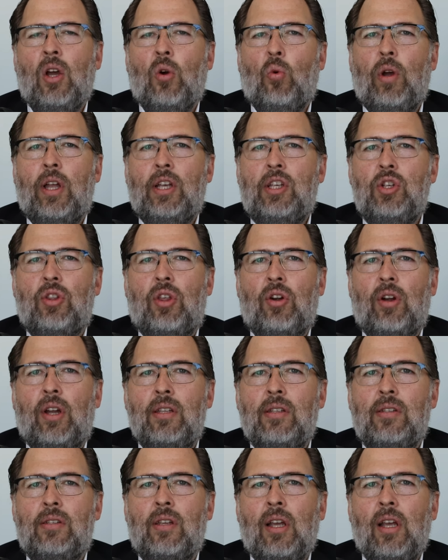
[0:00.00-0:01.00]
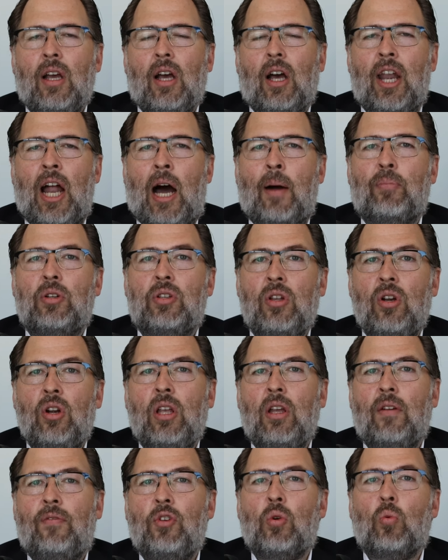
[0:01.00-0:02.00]
which there is an
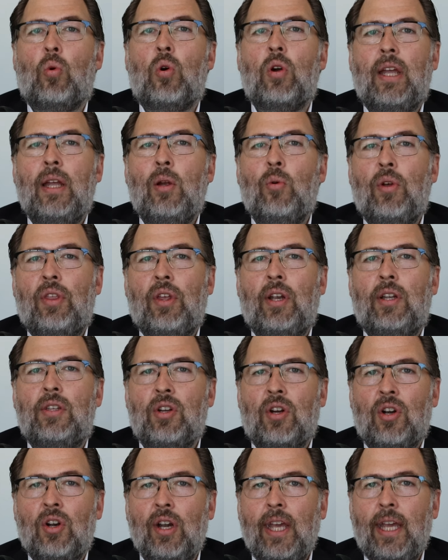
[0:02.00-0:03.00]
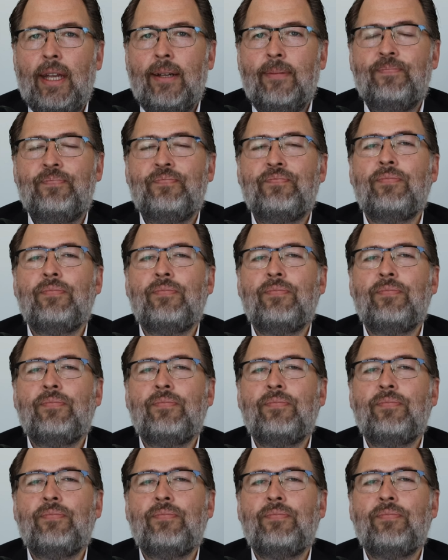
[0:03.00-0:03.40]
opportunity if you're working with an attorney